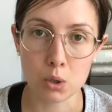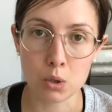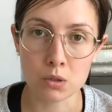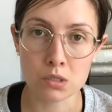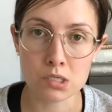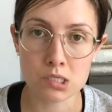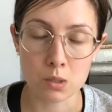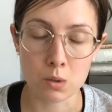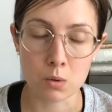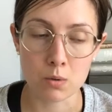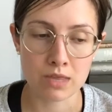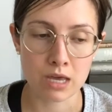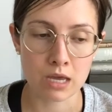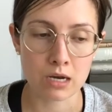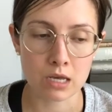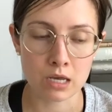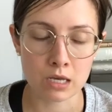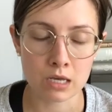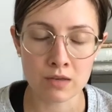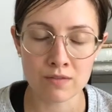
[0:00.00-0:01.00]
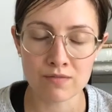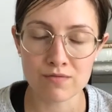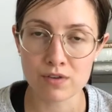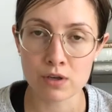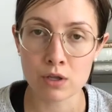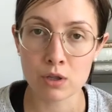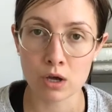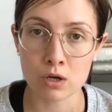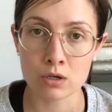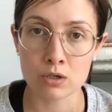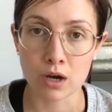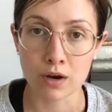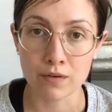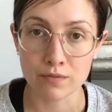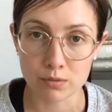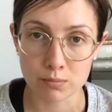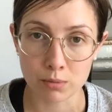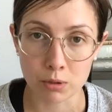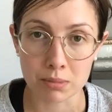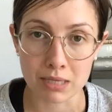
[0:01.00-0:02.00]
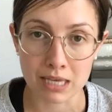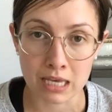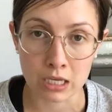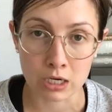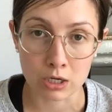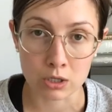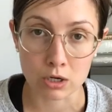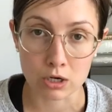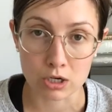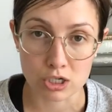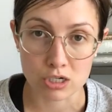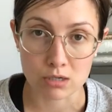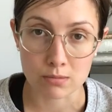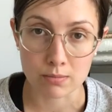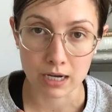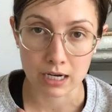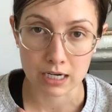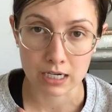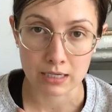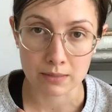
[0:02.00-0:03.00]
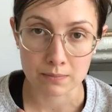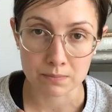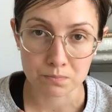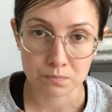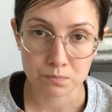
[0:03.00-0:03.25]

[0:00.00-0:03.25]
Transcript: also that it can feel uncomfortable being in a larger body.